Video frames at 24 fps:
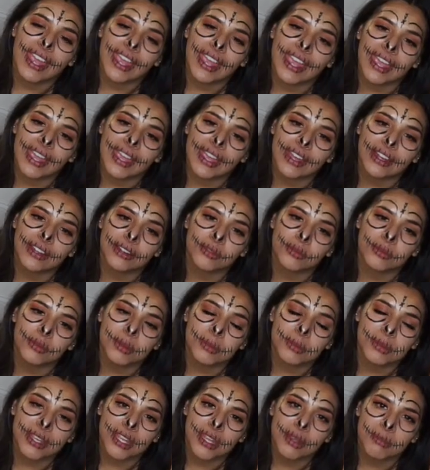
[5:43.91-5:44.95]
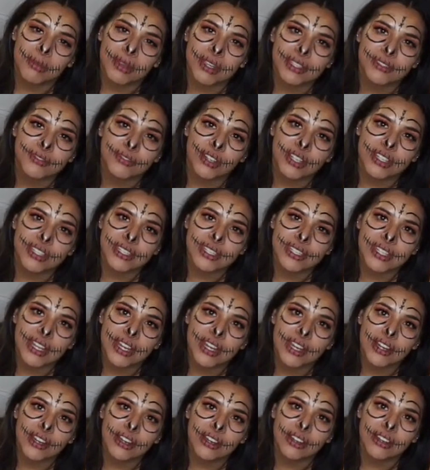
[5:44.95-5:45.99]
And we became best friends
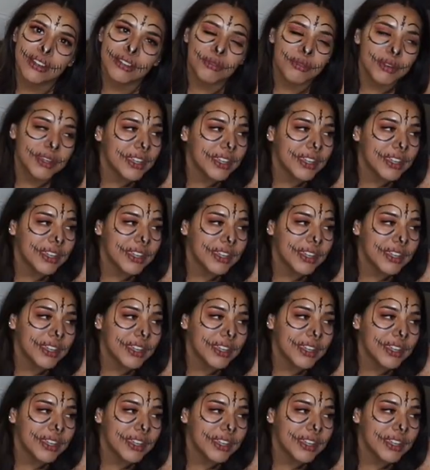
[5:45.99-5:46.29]
there.